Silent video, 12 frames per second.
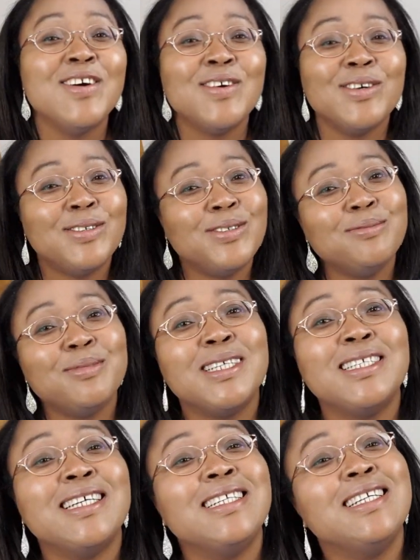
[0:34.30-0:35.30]

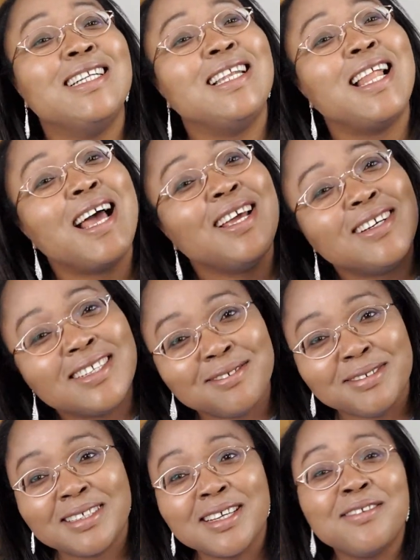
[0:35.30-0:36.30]
Odumeje, the lion
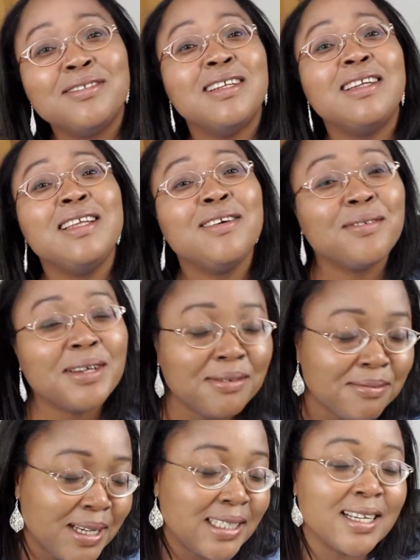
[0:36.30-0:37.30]
himself, the liquid
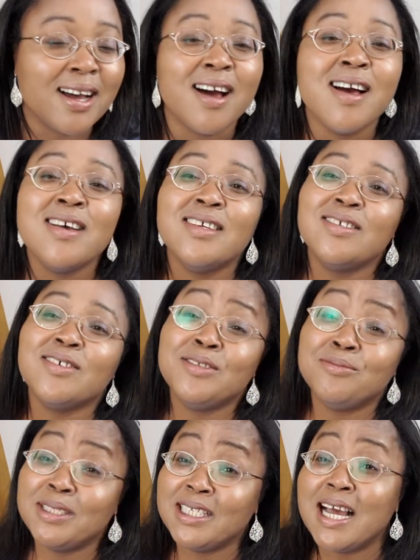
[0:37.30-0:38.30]
metal. So
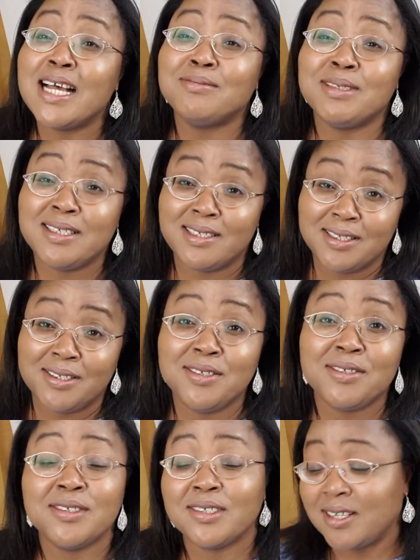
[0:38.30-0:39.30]
Odumeje has been in the
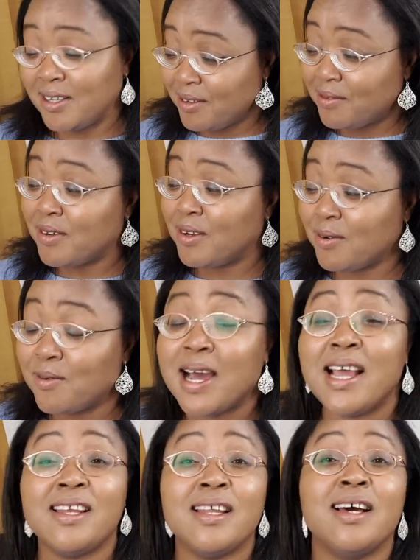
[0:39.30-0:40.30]
news for a
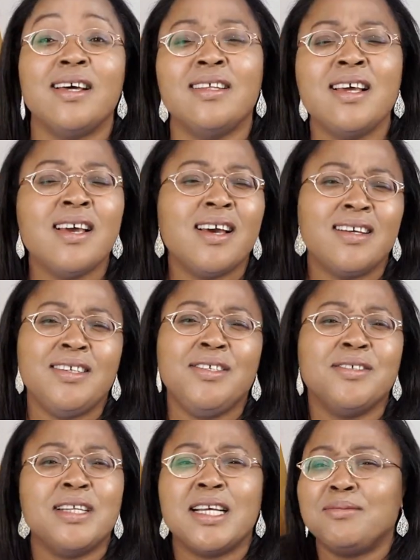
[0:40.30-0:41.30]
while now, and you
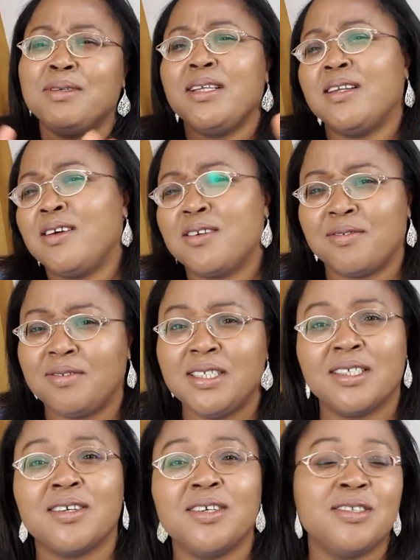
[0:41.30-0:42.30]
know there has been a lot of
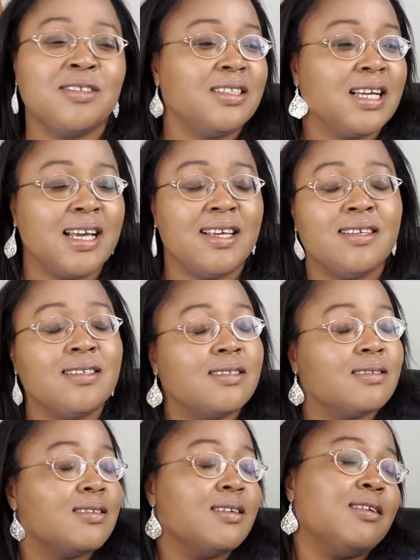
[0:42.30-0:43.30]
discussion that
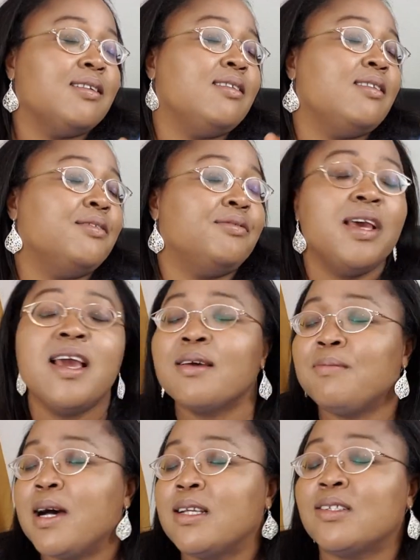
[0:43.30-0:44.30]
he's a
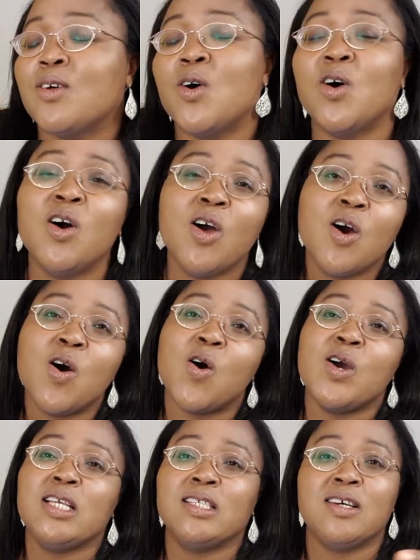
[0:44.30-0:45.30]
fake pastor
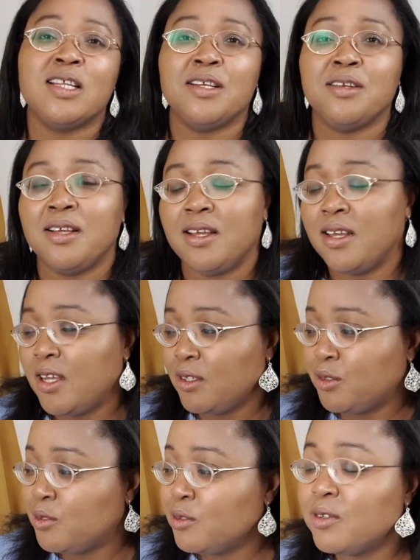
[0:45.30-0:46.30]
or he's not
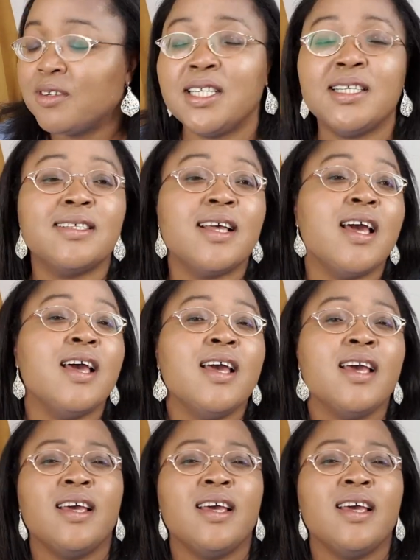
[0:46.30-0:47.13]
a true Christian